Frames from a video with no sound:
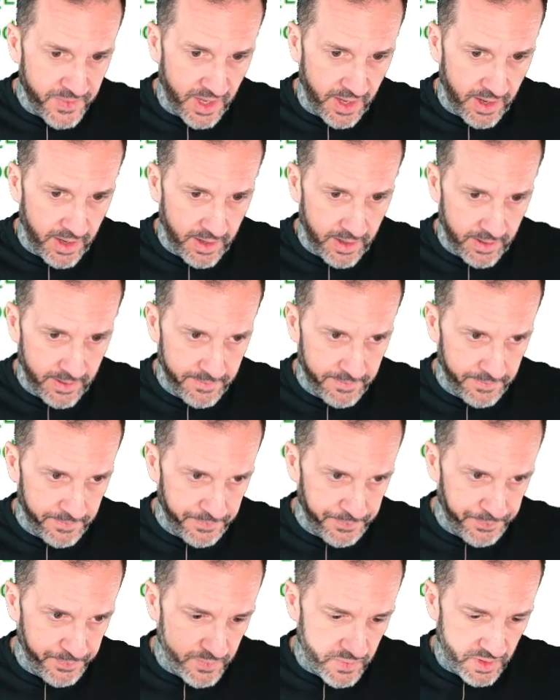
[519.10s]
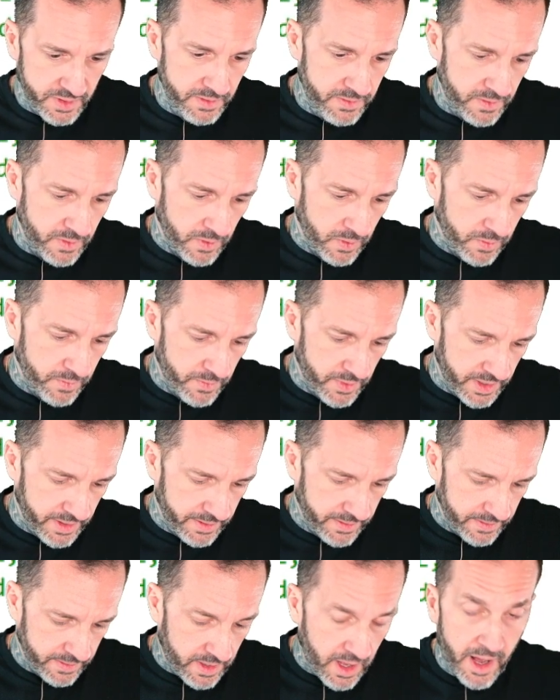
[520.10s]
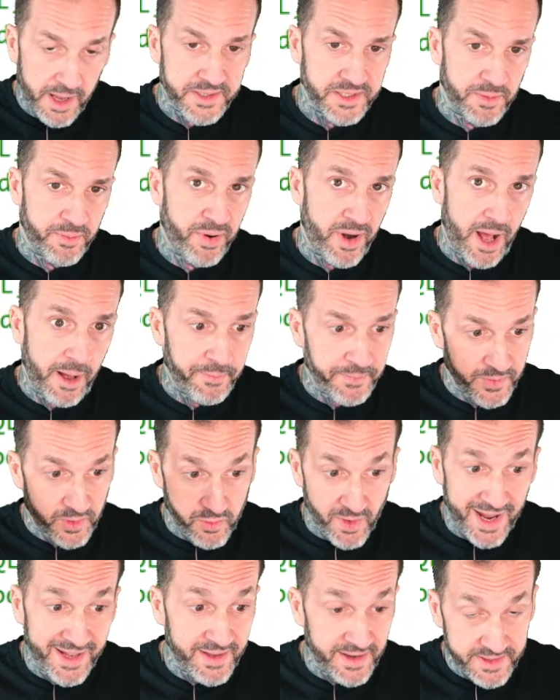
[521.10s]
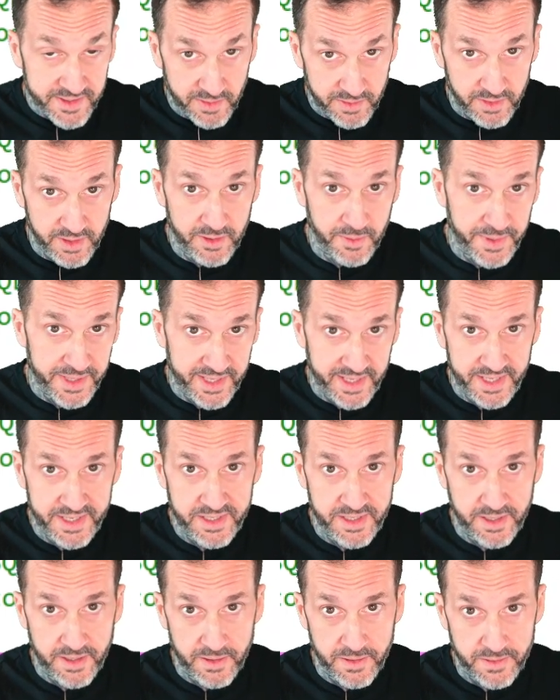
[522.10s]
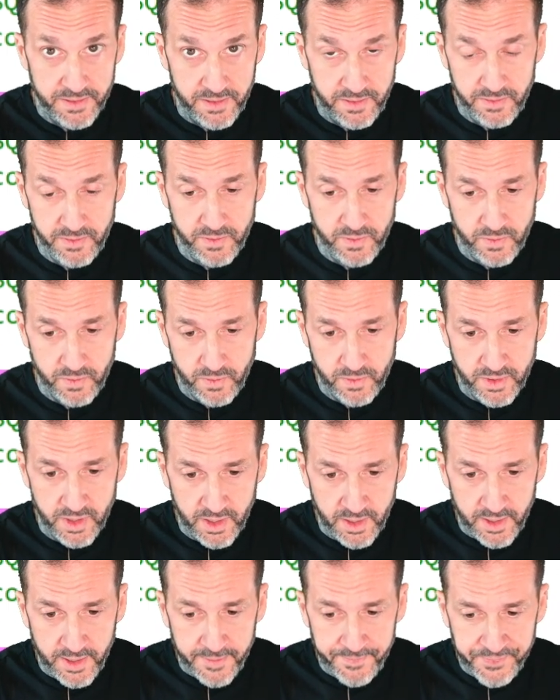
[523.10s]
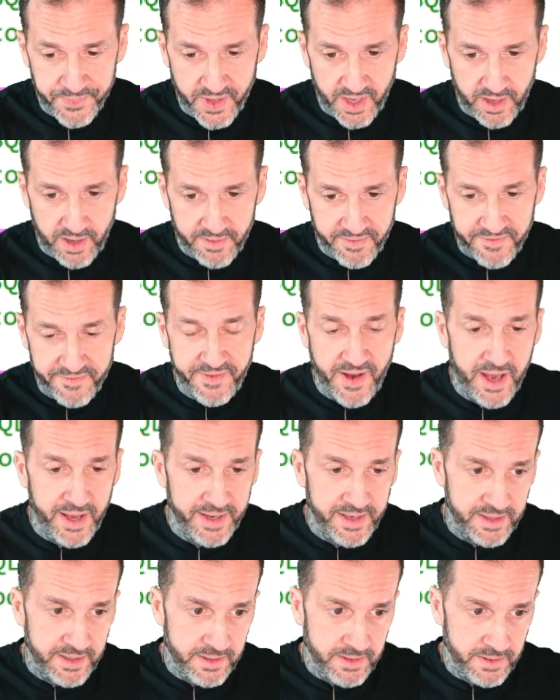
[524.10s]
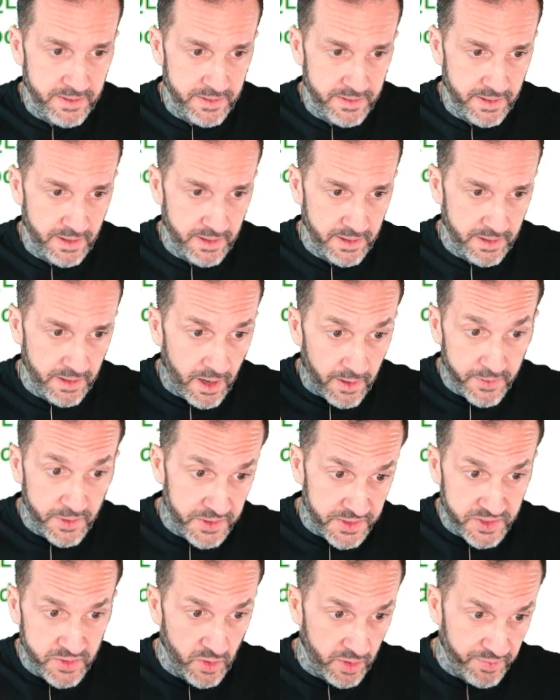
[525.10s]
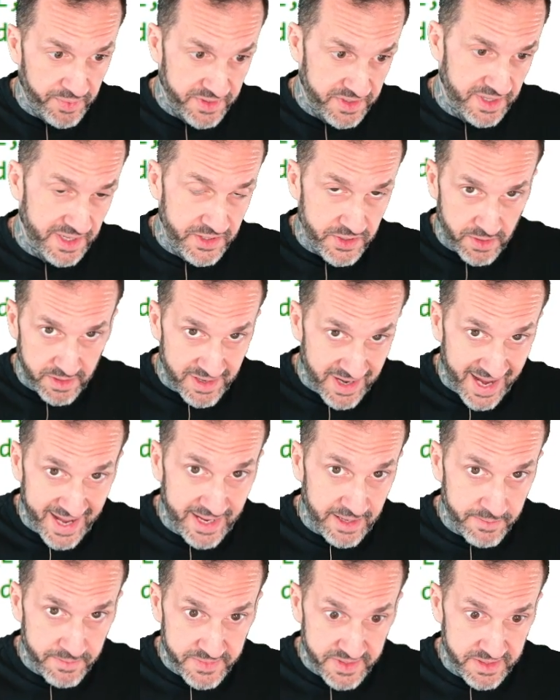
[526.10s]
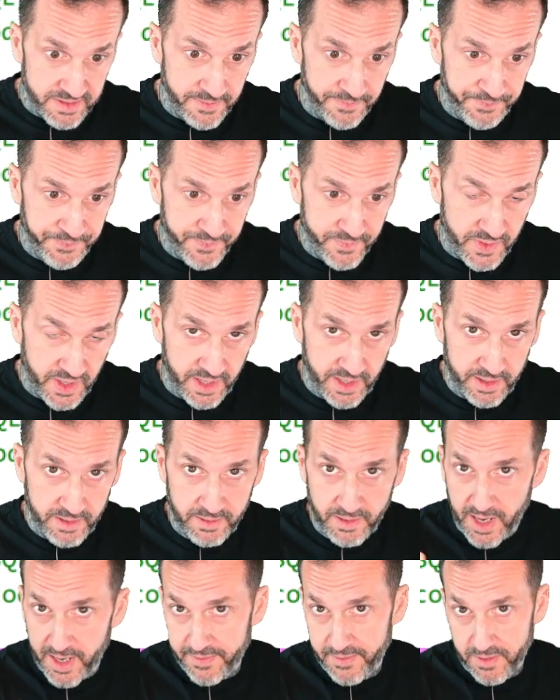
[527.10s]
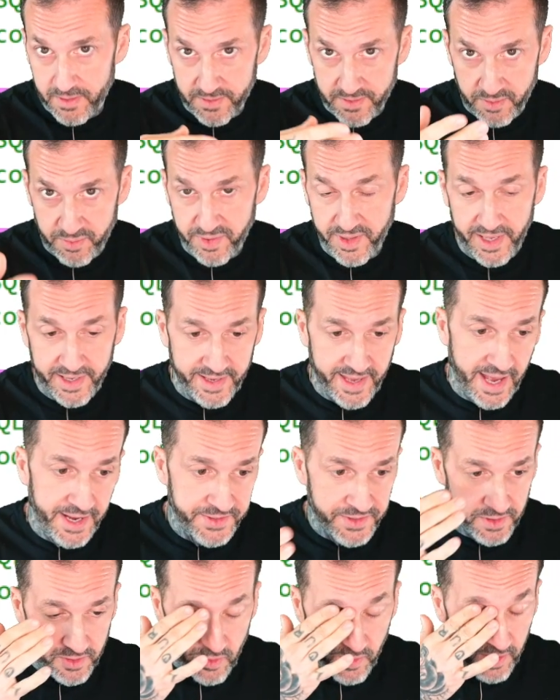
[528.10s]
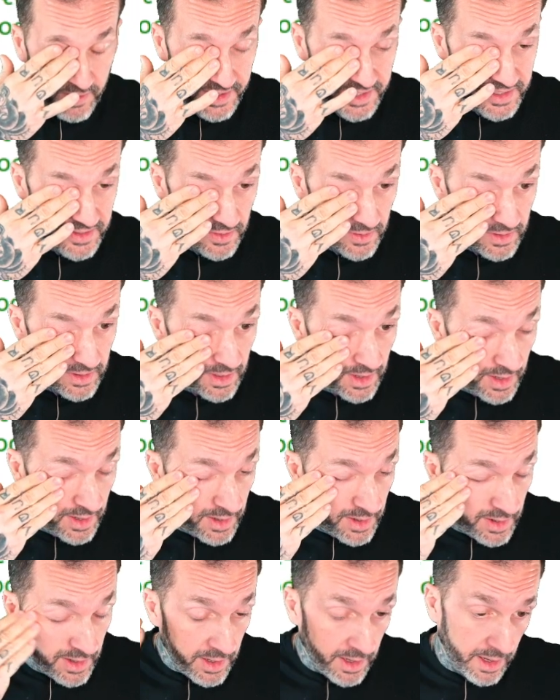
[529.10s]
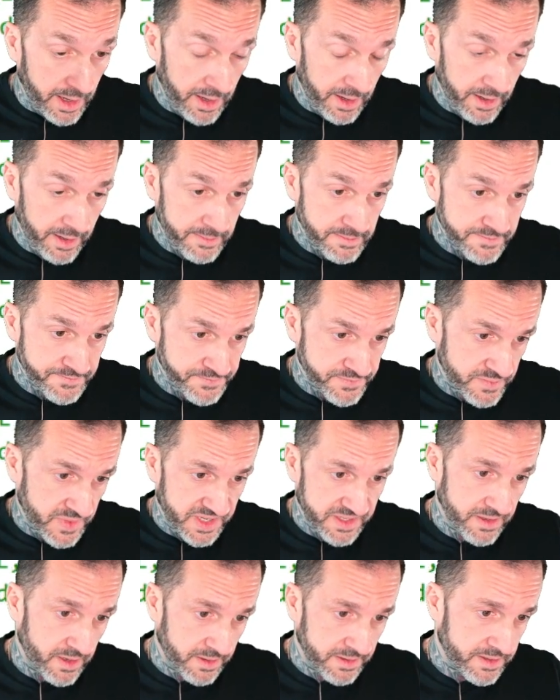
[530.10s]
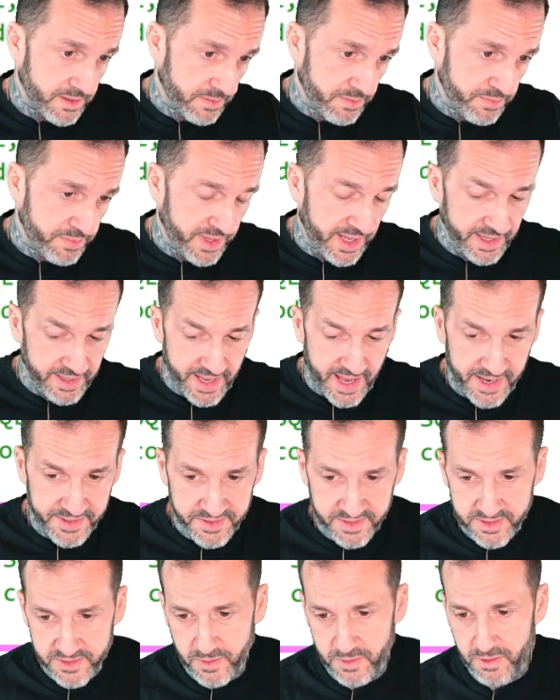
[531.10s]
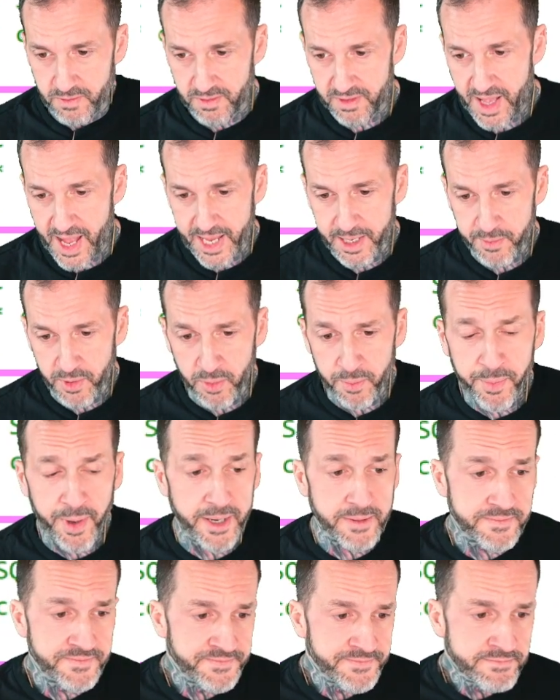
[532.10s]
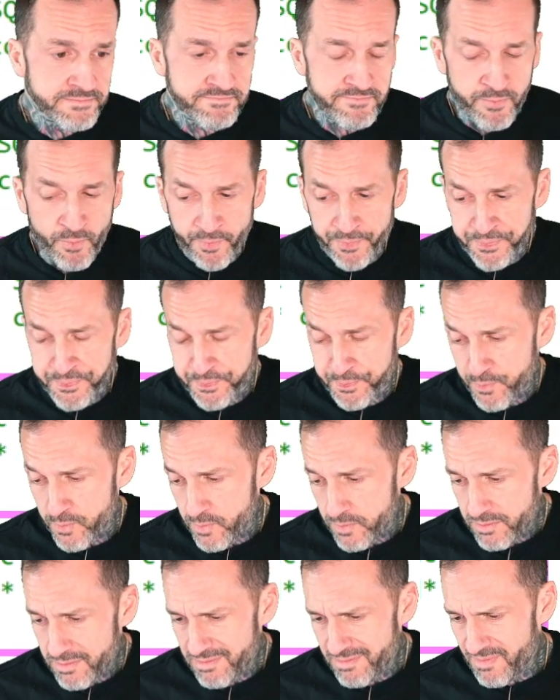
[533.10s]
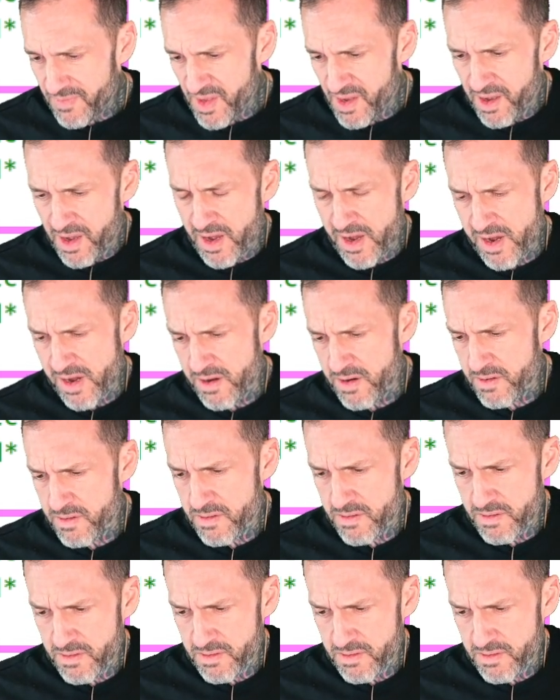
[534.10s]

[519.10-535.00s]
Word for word: um, you know, uh, caused a problem. Granted, it's a little bit easier to uh, find uh, other store procedure names in either the plan cache or query store, um, as long as their plan cache is sort of reliable. But uh,